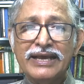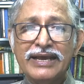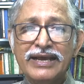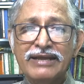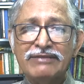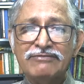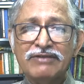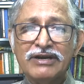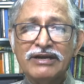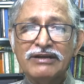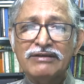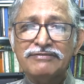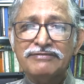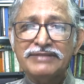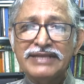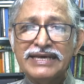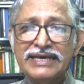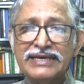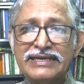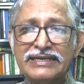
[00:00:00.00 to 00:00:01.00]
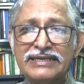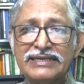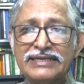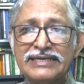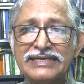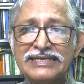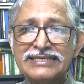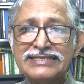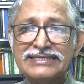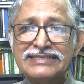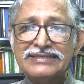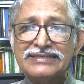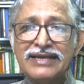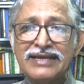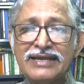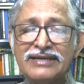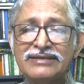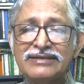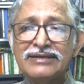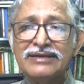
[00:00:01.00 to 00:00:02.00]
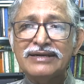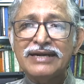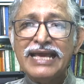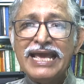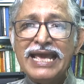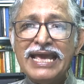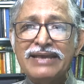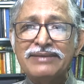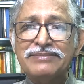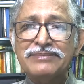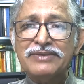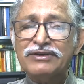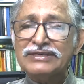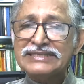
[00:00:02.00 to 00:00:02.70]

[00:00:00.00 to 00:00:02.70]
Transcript: And one of their standard aim,